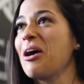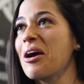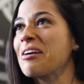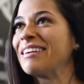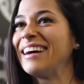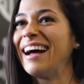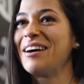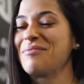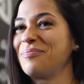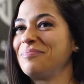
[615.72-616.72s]
are
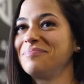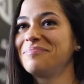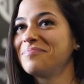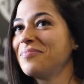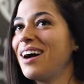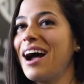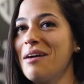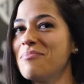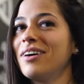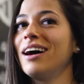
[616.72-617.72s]

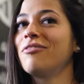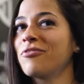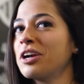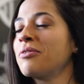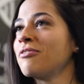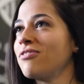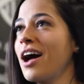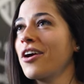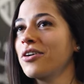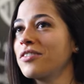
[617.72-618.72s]
I'm a frequent
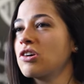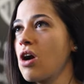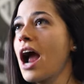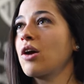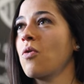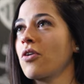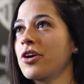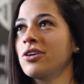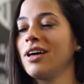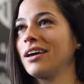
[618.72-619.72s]
flyer in the cry
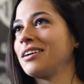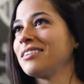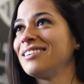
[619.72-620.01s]
corner, like,